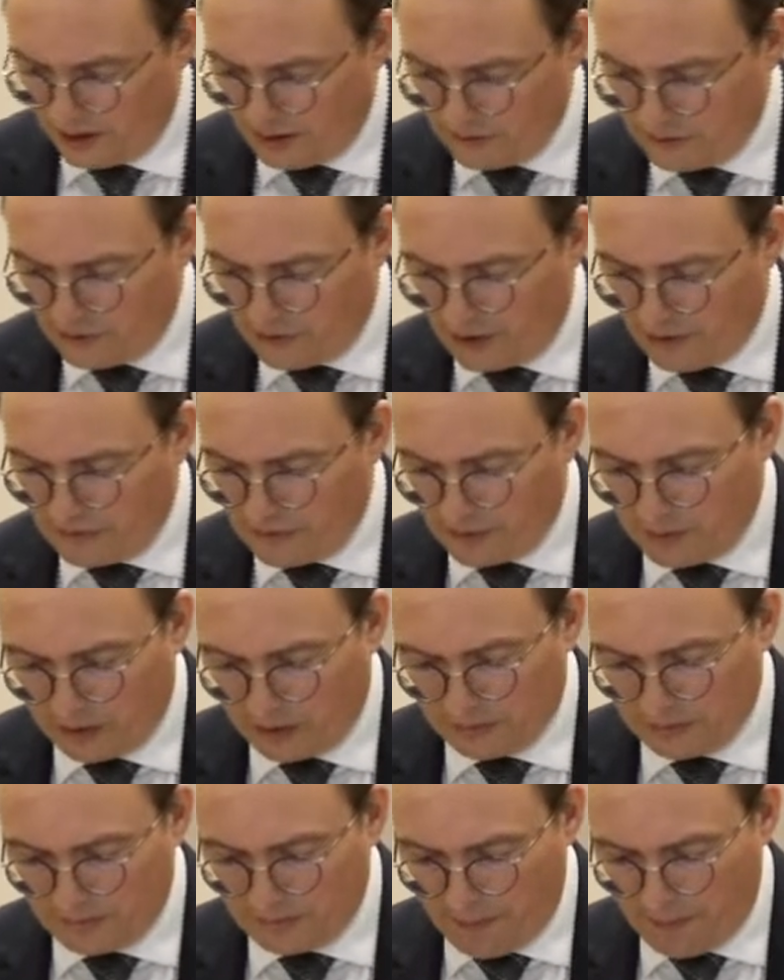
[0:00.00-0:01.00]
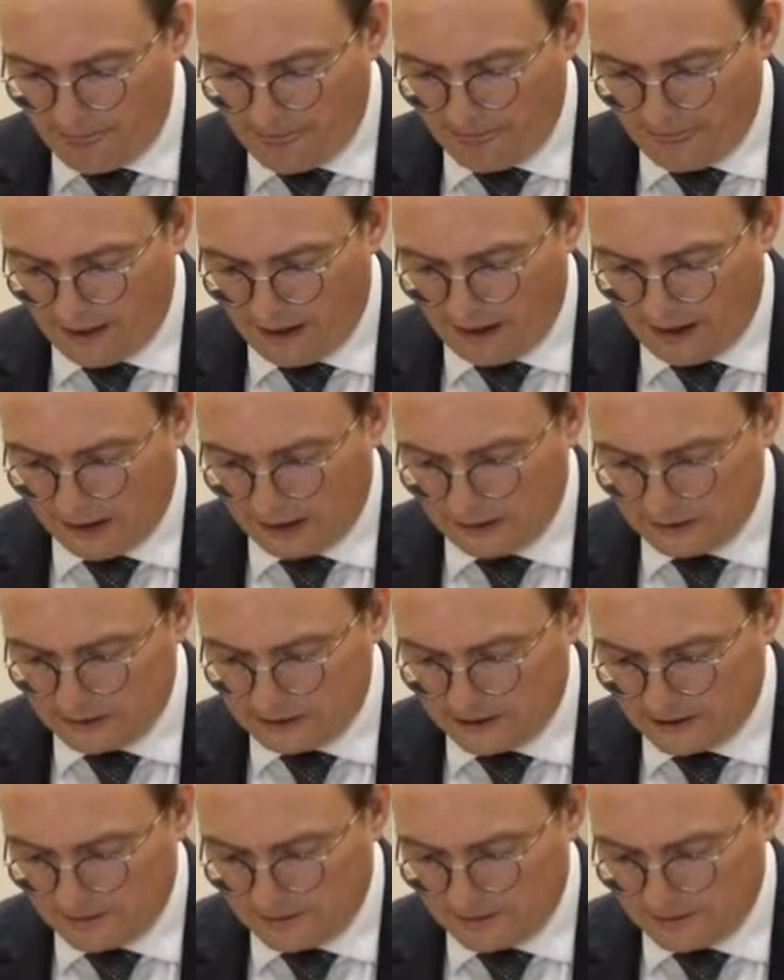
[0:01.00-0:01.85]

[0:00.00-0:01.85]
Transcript: for everyone. And